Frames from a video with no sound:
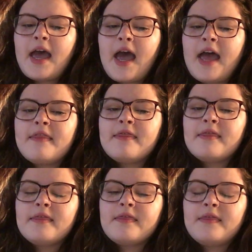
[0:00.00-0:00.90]
And
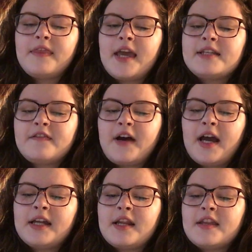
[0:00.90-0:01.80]
they
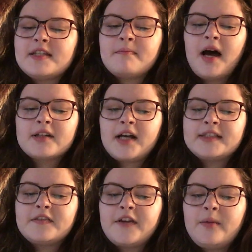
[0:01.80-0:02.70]
define this model
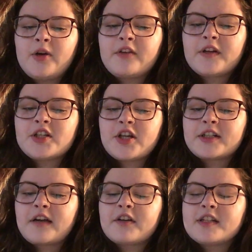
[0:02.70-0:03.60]
as a framework for the
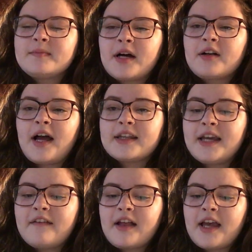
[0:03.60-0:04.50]
shared governance model at
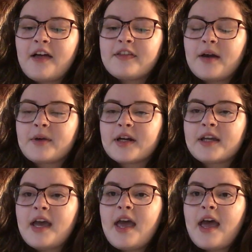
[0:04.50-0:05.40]
Lehigh Valley Health Network
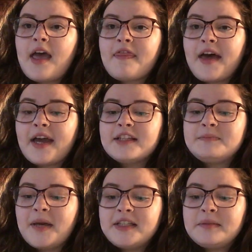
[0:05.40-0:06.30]
that
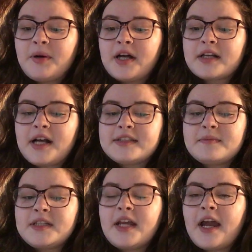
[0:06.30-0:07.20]
is based upon
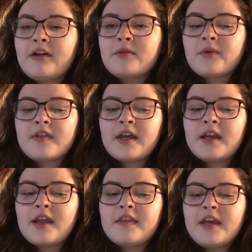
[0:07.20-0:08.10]
concepts inherent
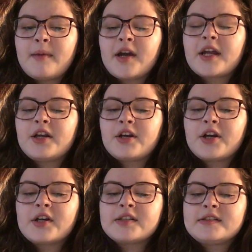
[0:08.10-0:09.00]
within the American
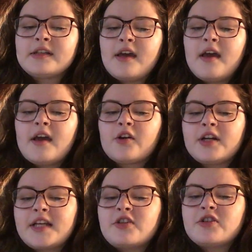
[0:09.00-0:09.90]
Nurse
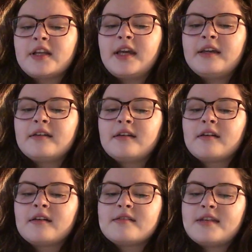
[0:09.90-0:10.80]
Credentialing
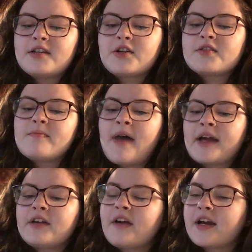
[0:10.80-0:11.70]
Center's
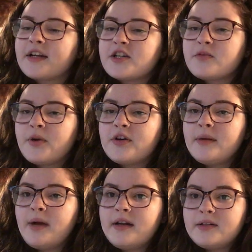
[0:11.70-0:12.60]
Magnet Recognition
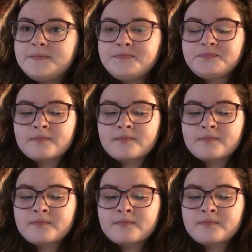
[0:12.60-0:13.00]
Program model.